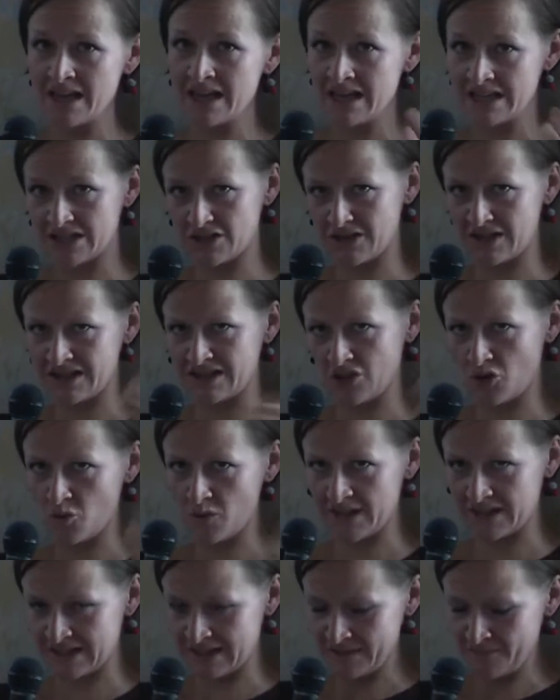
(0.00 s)
So
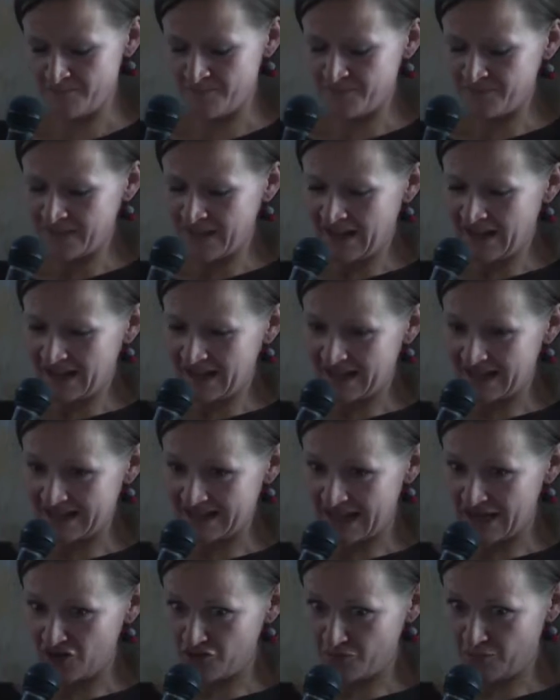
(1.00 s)
that's
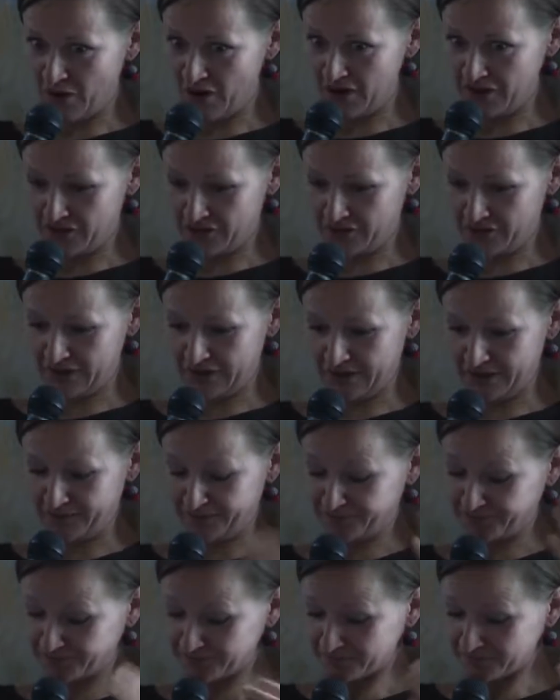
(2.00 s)
kind of part of
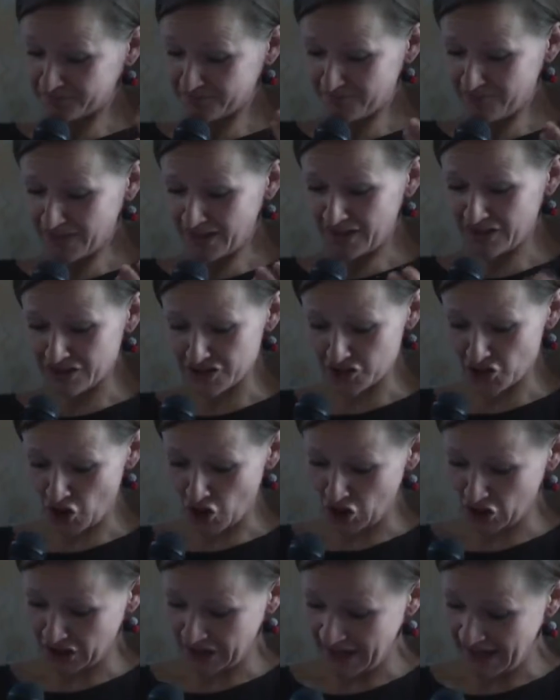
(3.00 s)
the
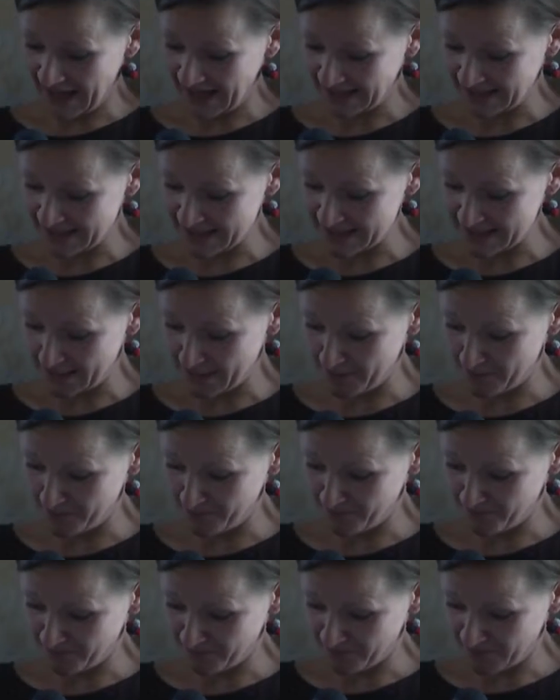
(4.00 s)
talk. And
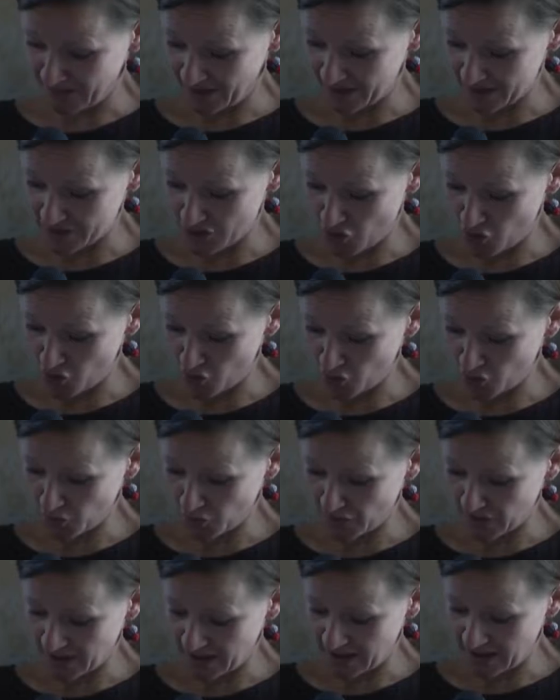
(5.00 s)

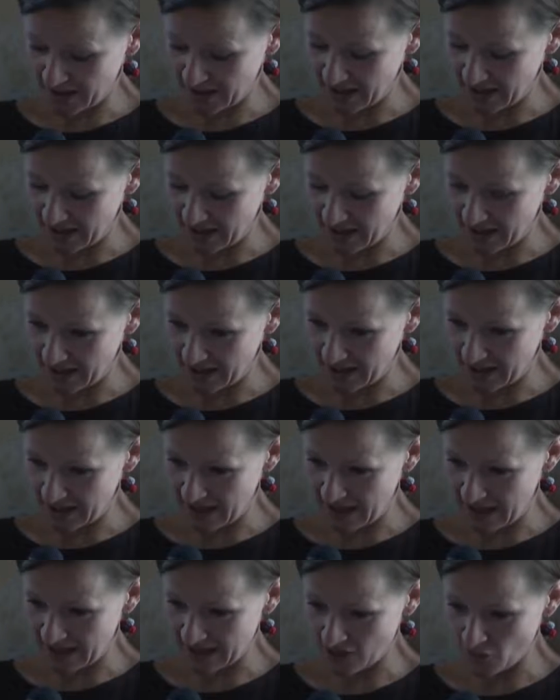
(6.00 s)
so
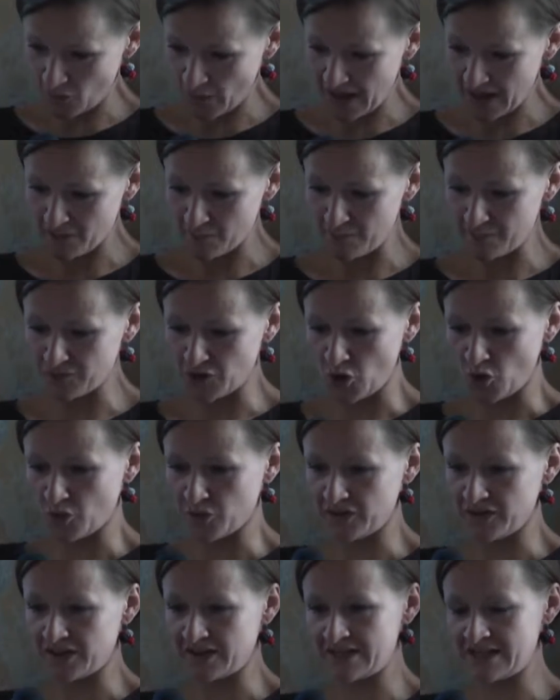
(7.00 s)
in a way,
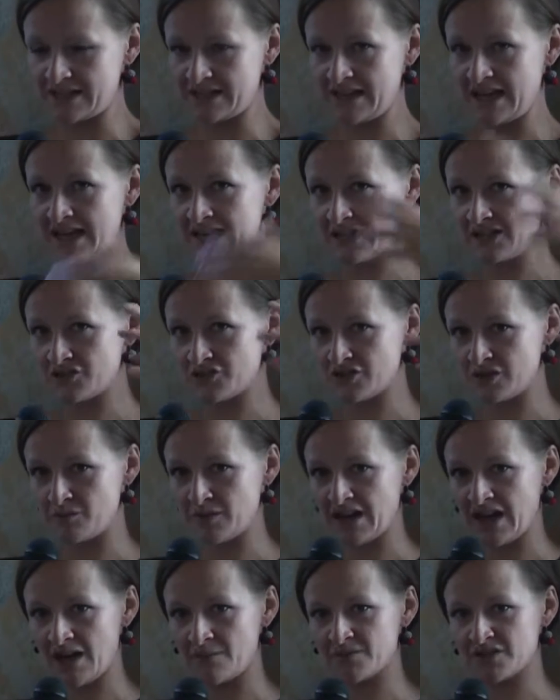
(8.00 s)
though, this history
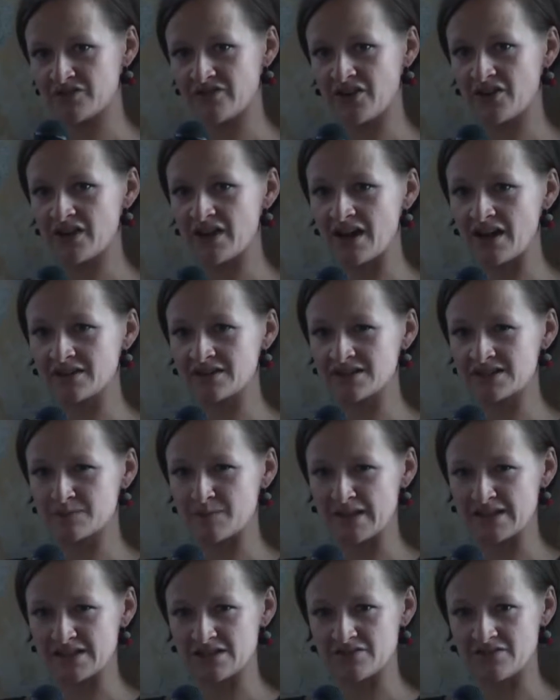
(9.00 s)
becomes very
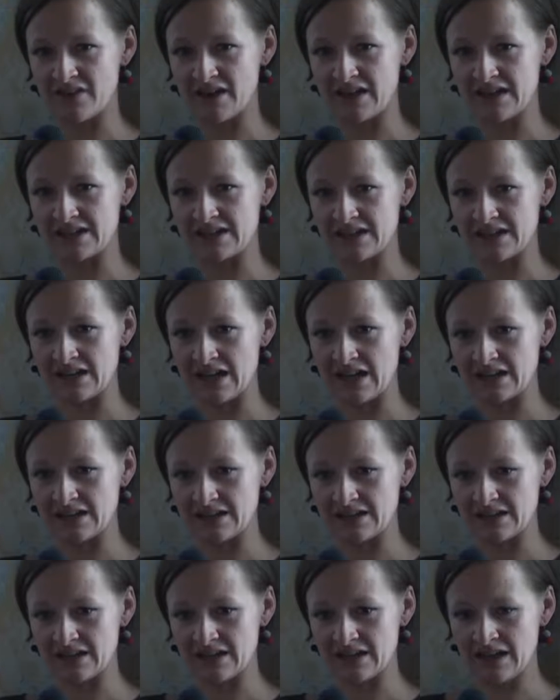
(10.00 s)
unspecified
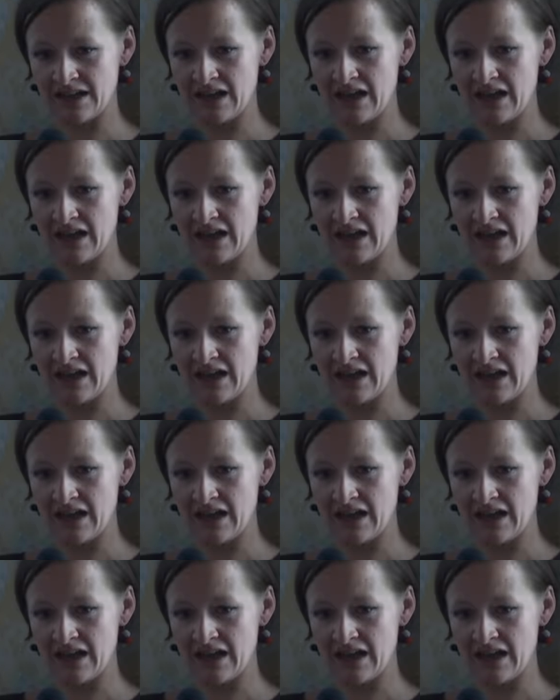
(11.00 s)
and